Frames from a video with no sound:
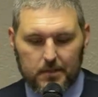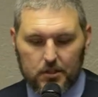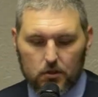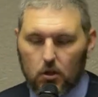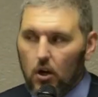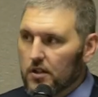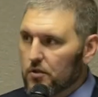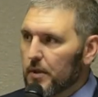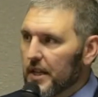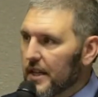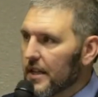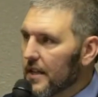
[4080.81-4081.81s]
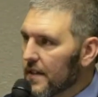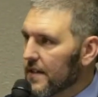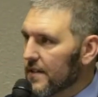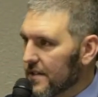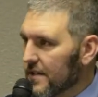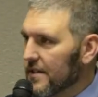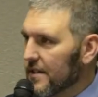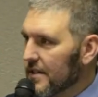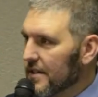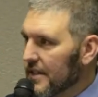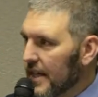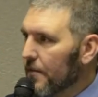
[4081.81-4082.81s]
but they're lost, wicked heathens,
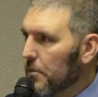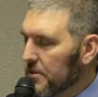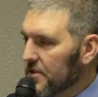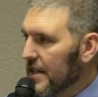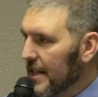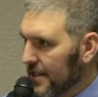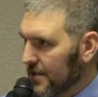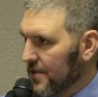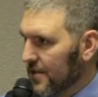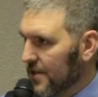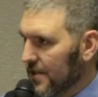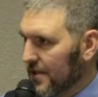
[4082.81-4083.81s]
devil possessed.